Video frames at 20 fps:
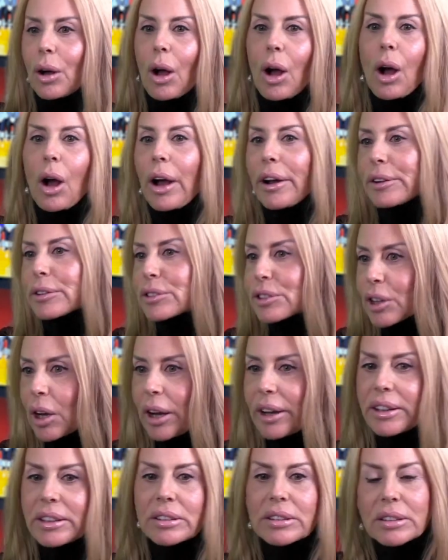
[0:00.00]
higher
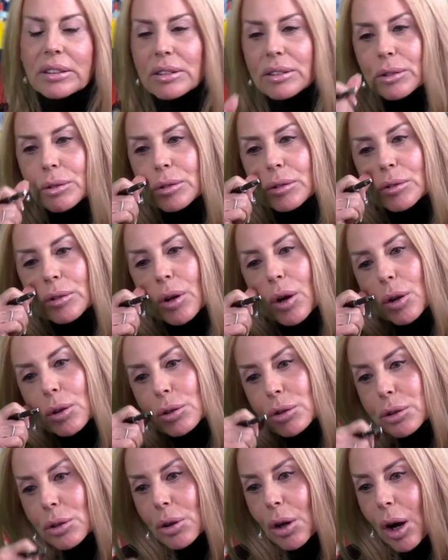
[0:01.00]
sciences or
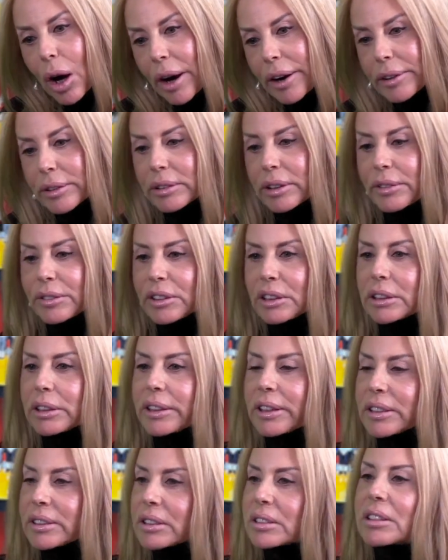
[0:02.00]
higher level
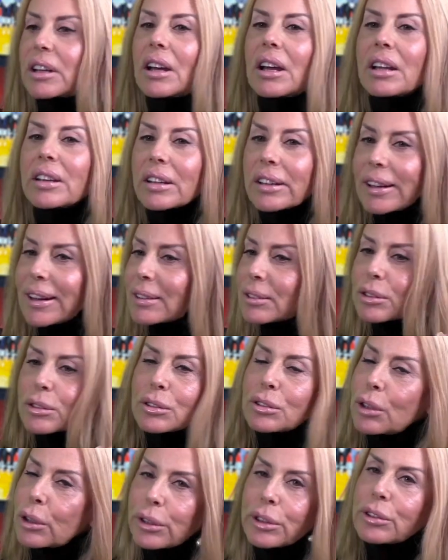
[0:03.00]
classes. The
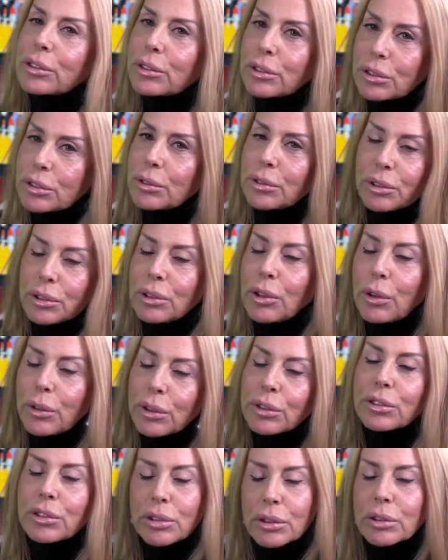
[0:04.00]
counselors know
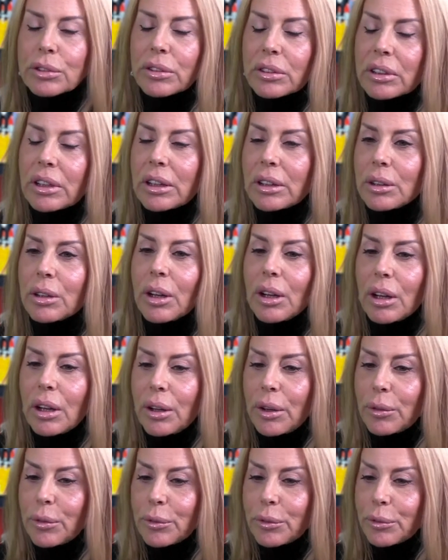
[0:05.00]
your children,
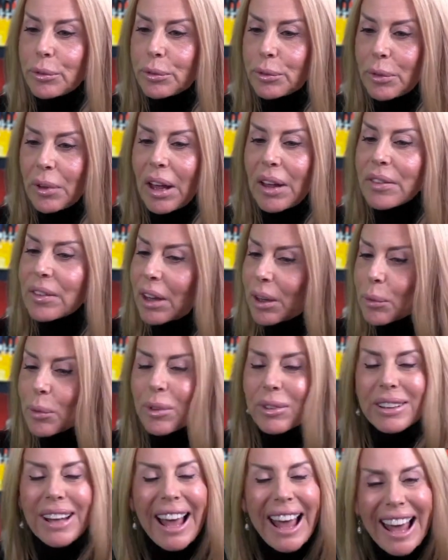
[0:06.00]
and they
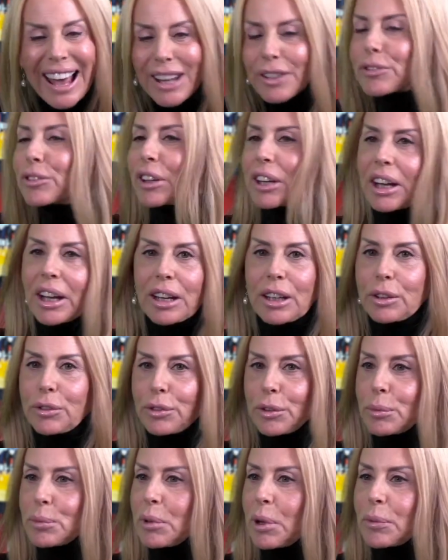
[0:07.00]
will advocate
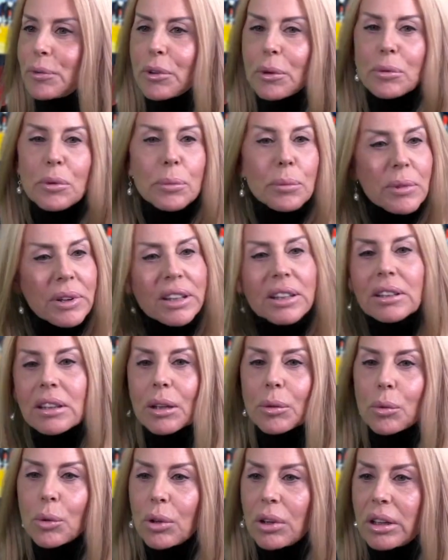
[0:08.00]
from them from the minute
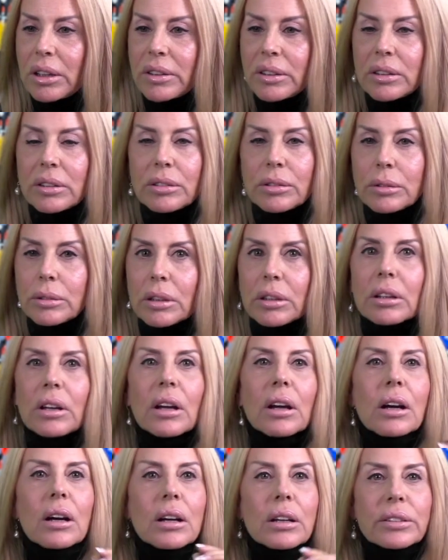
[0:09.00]
they walk in this door
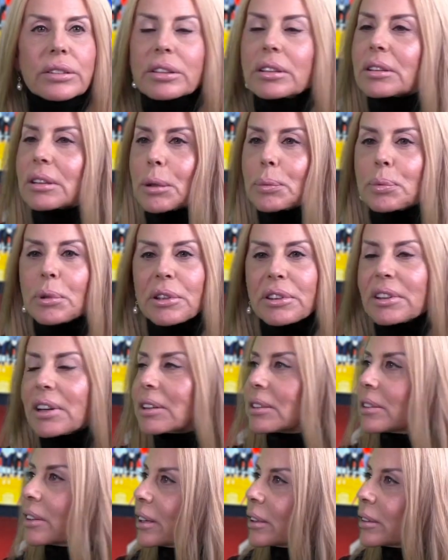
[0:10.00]
until they put
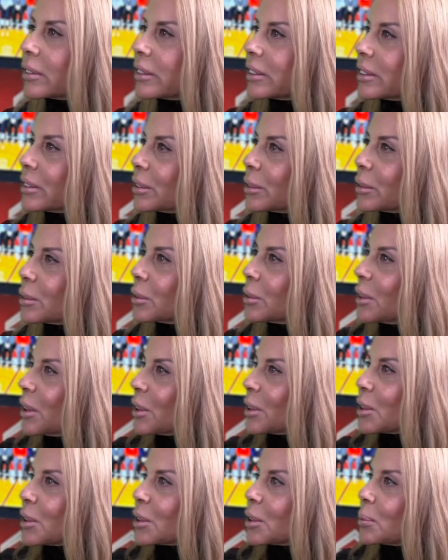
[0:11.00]
that letter into
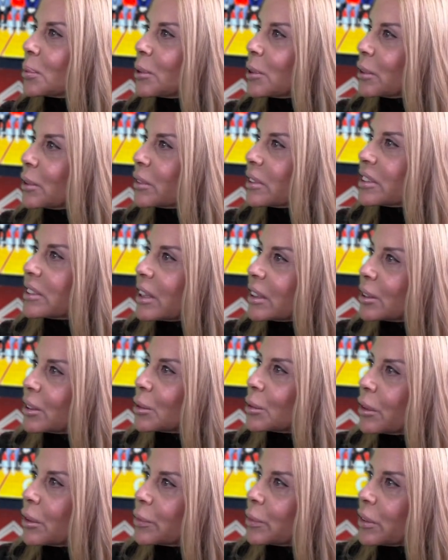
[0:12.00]
the computer and send it
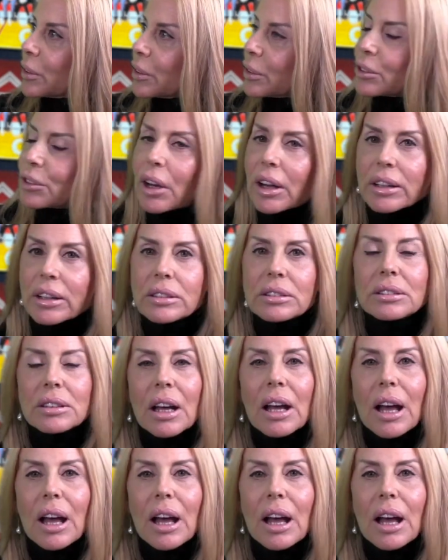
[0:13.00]
off with your child's